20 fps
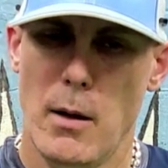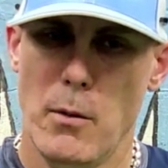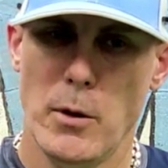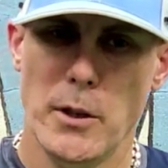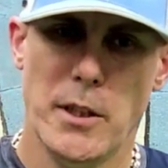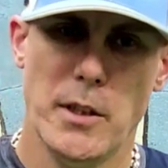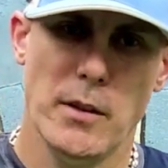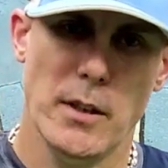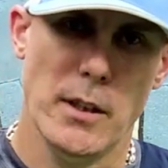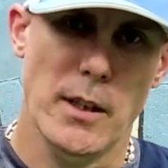
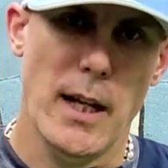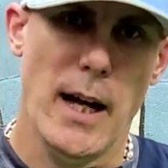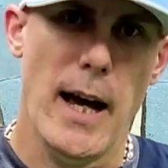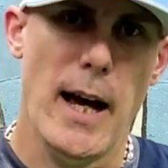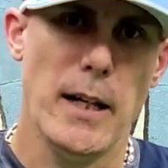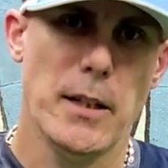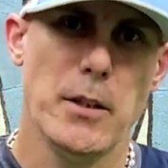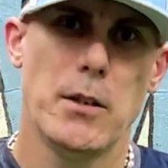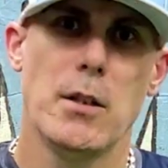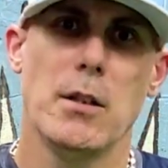which is
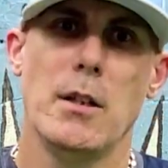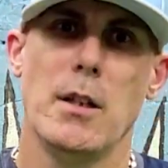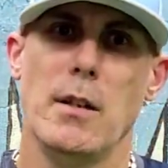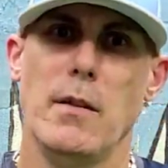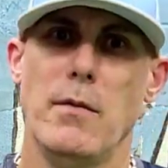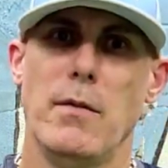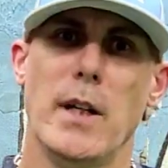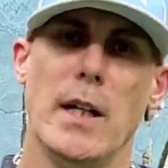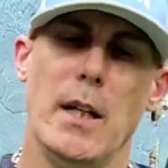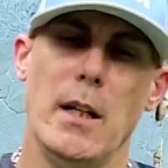attached to
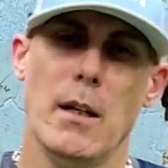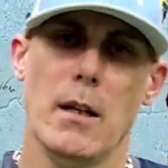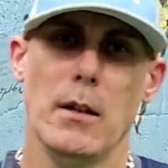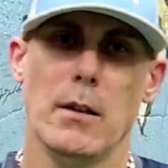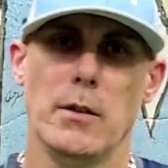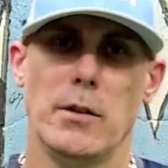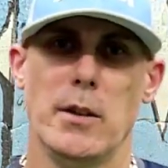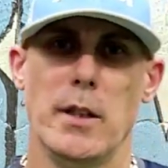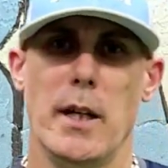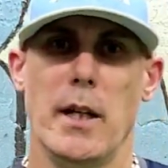the
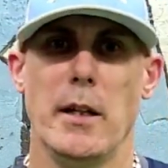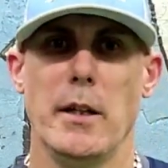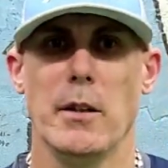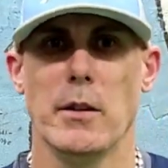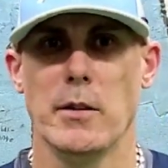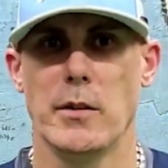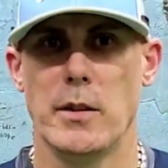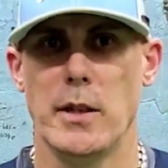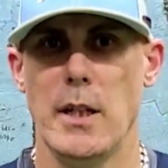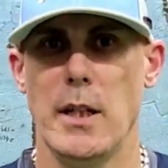videos there,
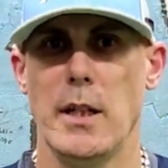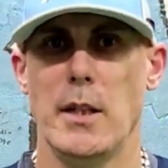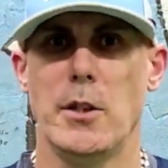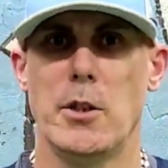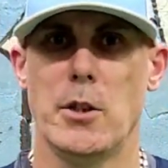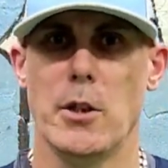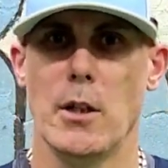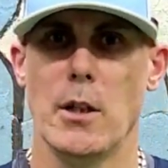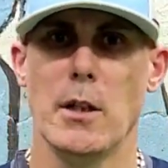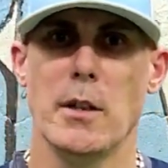you'll see
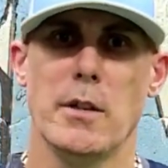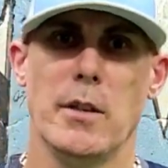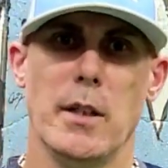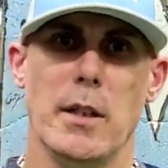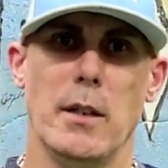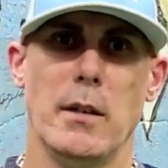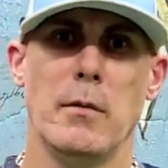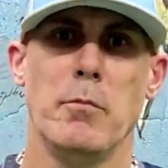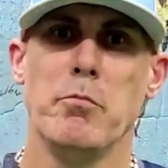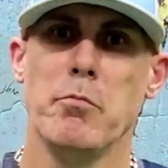shirts
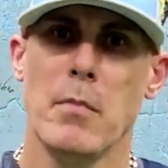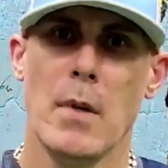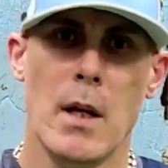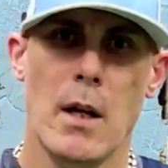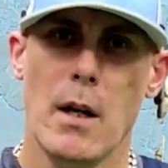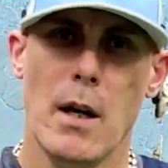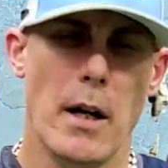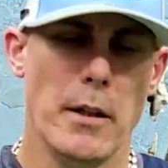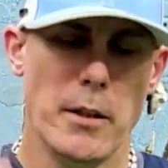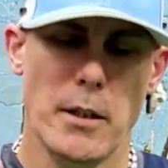and
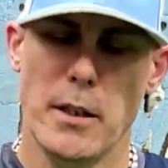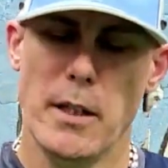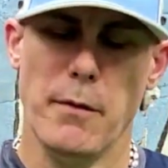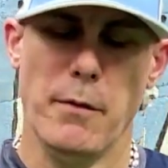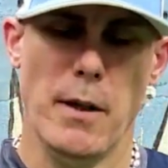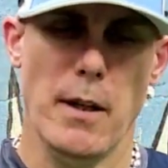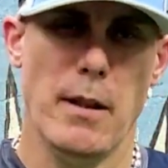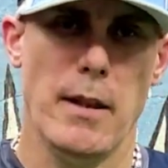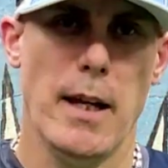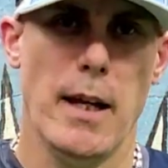other
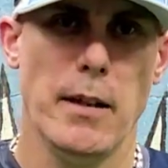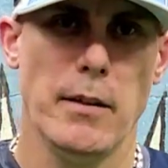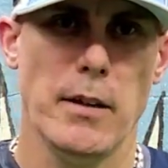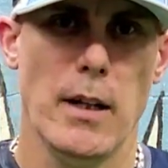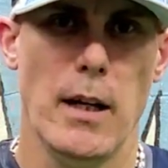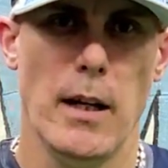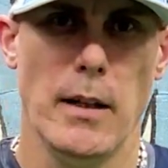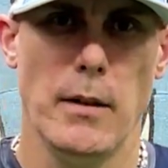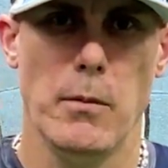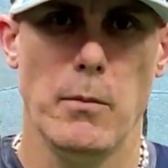different things
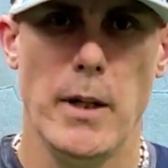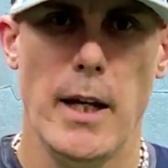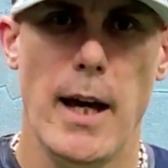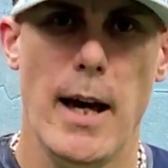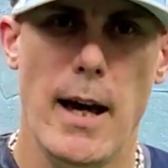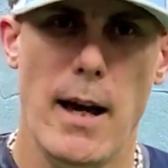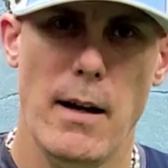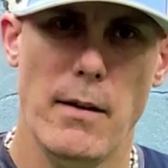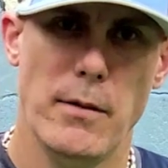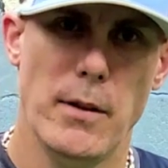that we
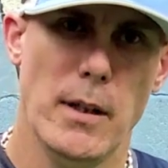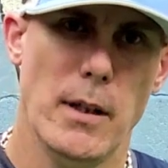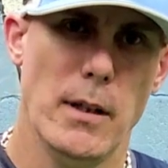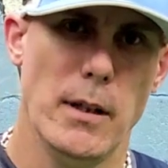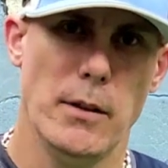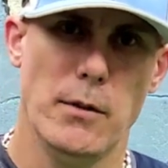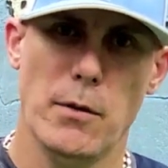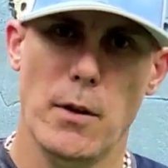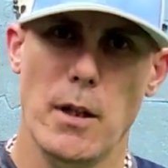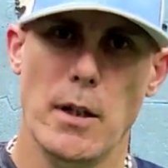have
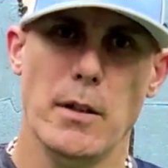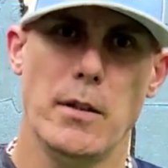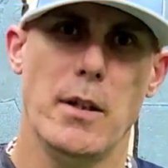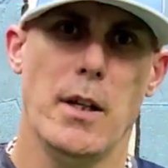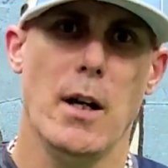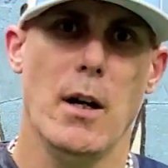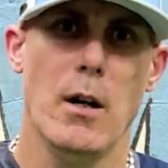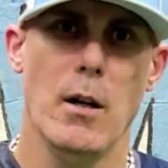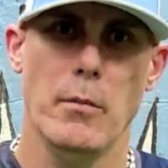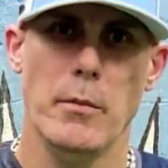as far as
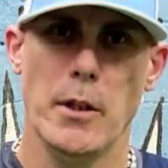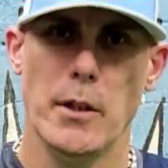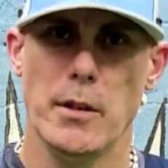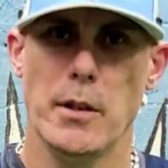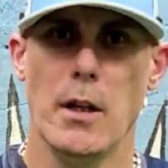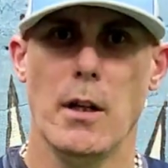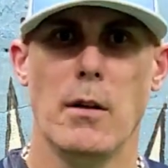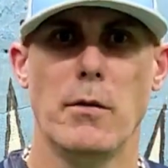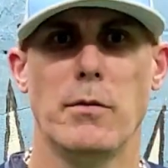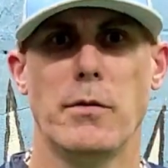the Arm
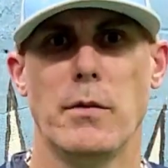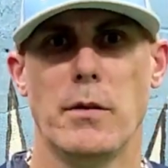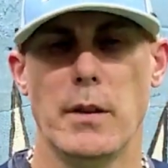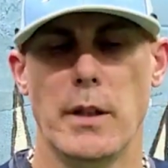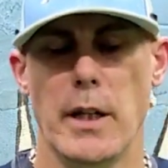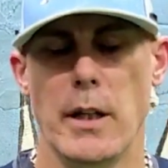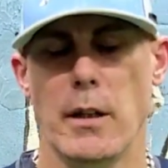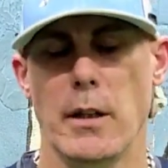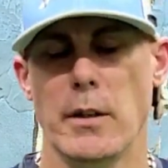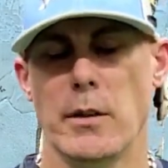Yourself
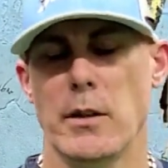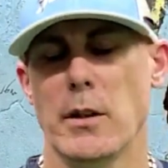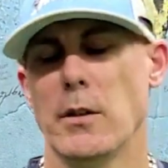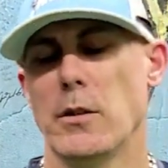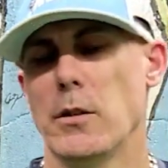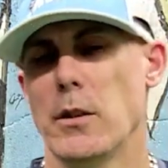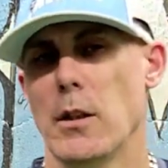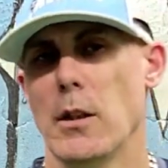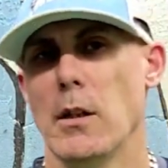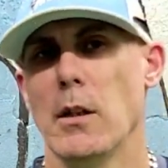gear is
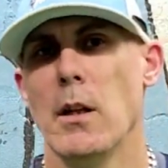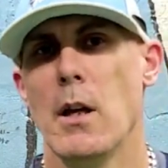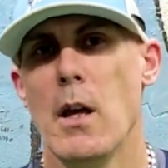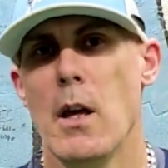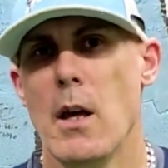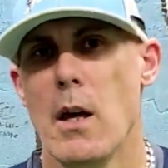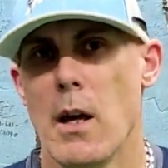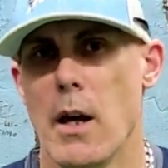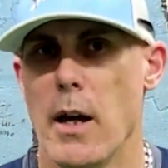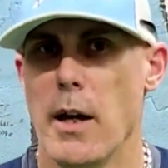concerned.
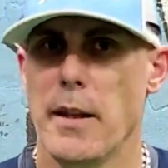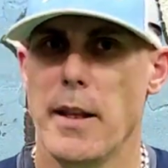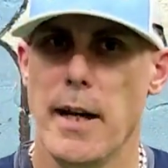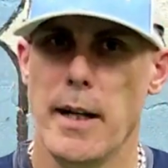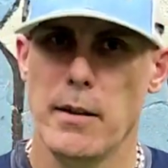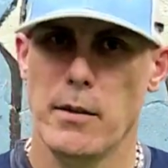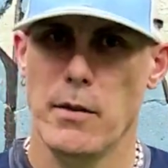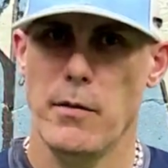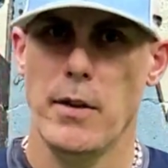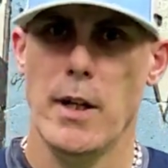
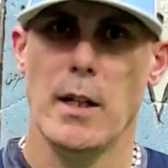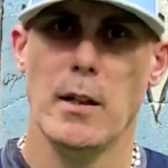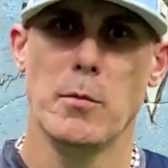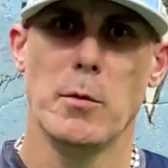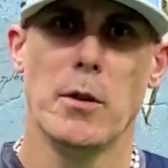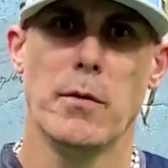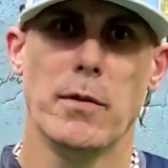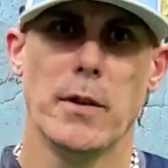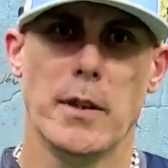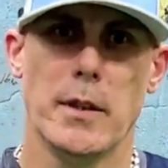That is
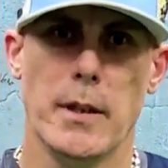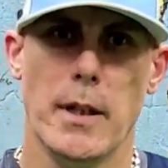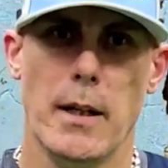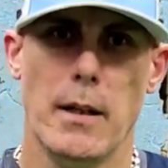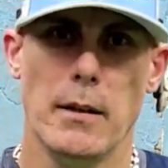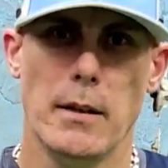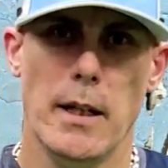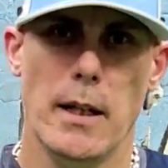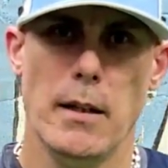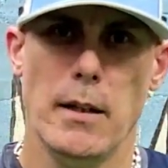available for
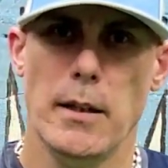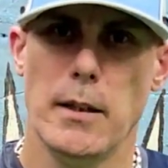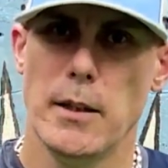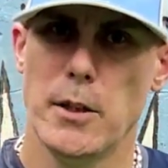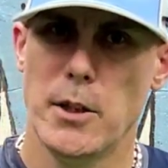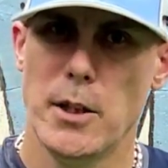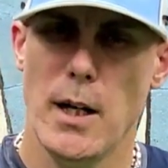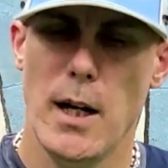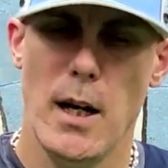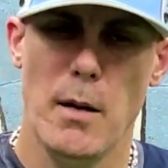sale down in the
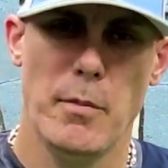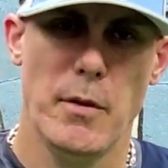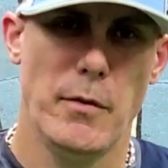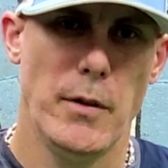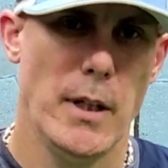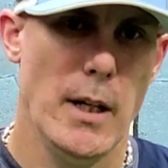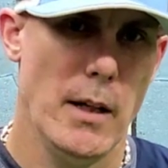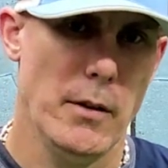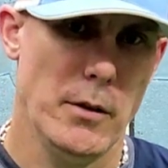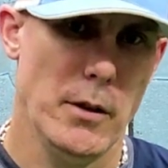shop if
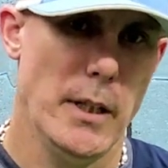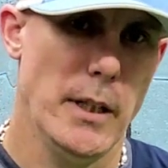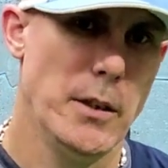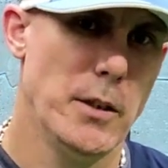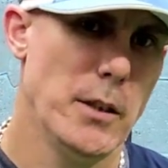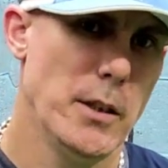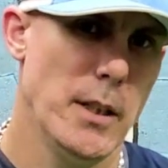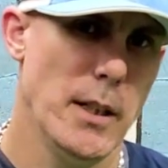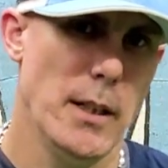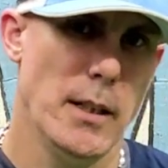you guys are
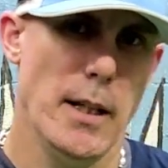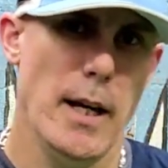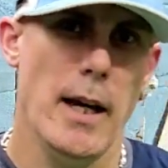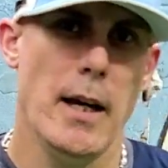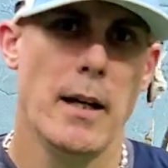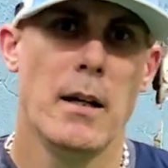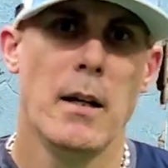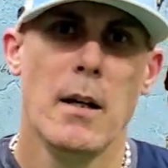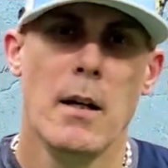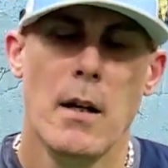interested in
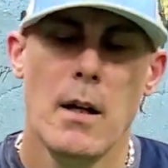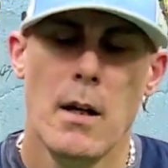that.